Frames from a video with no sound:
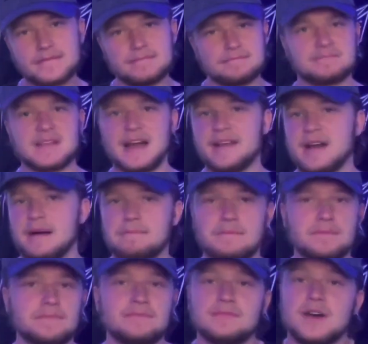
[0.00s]
Got
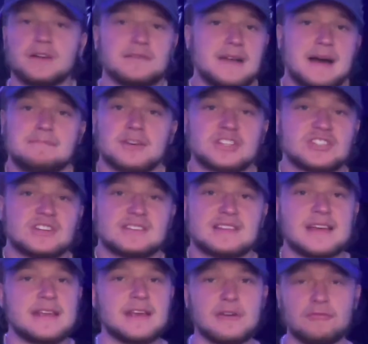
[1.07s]
not much to
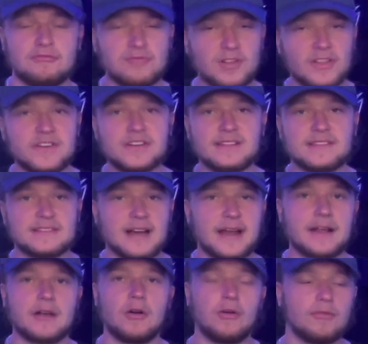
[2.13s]
say here. Really good
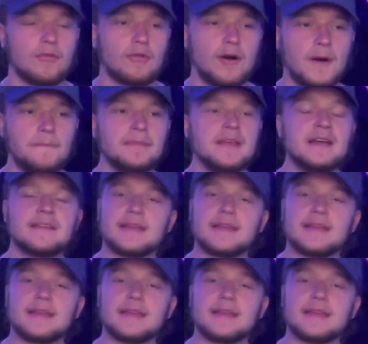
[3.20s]
signing overall.